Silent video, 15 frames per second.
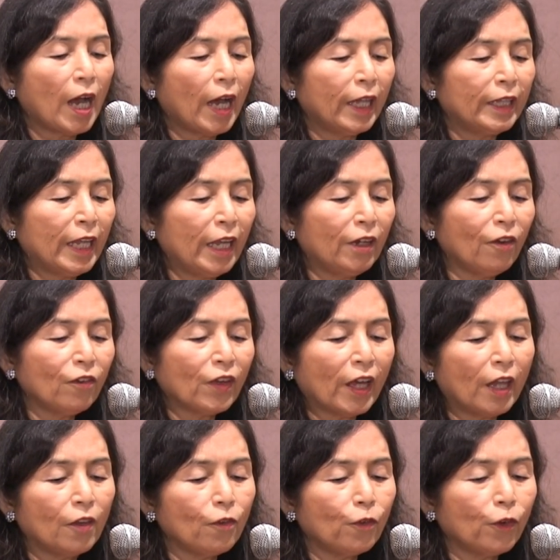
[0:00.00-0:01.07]
A native
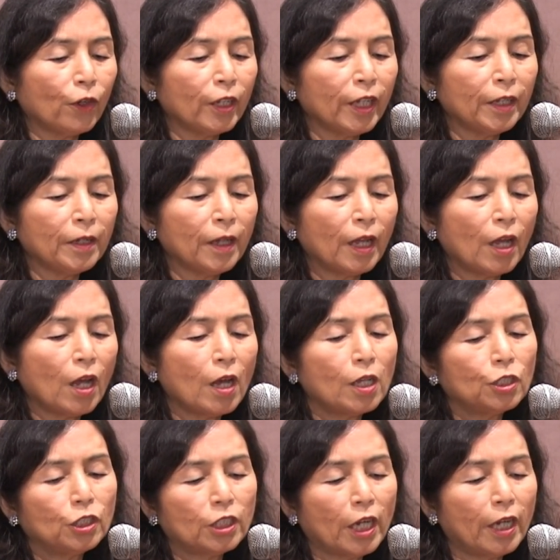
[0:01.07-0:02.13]
Californian,
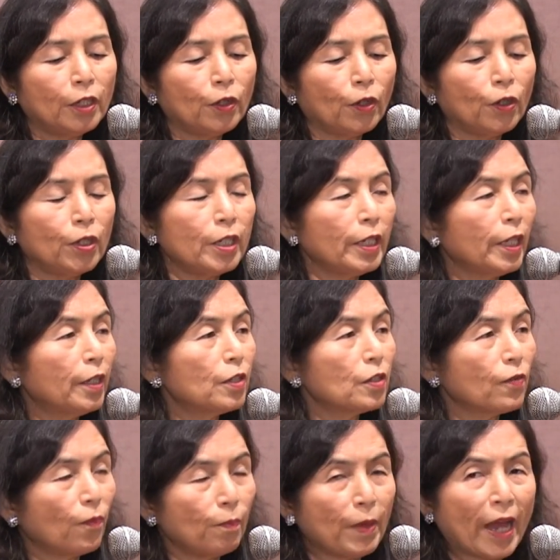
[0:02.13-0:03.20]
John earned
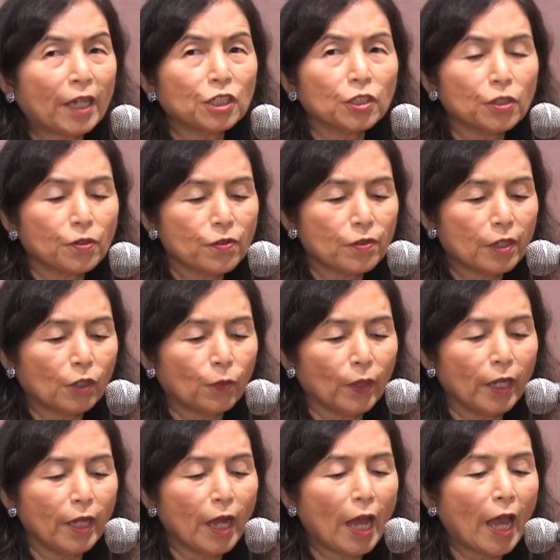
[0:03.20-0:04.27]
his bachelor's
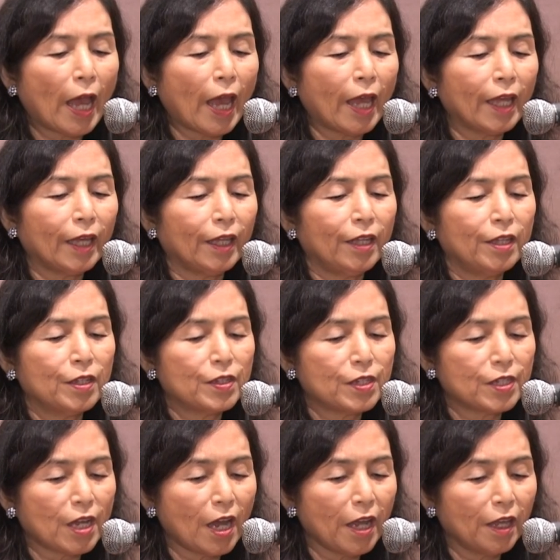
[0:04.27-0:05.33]
degree in
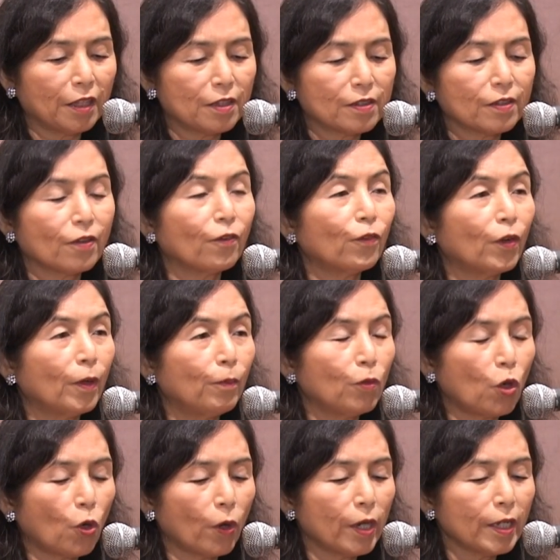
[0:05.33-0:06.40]
science
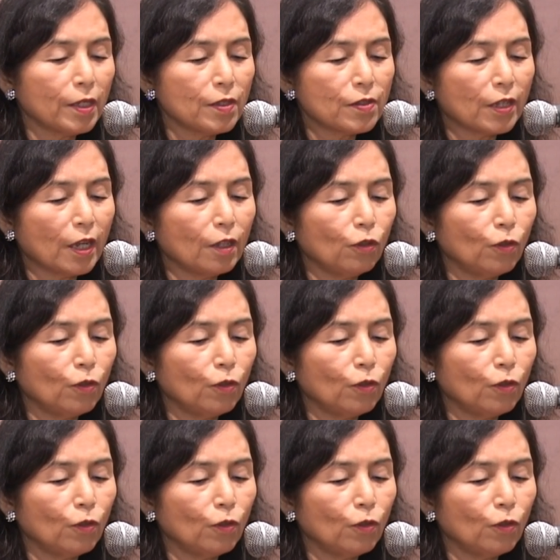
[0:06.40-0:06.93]
from Oregon State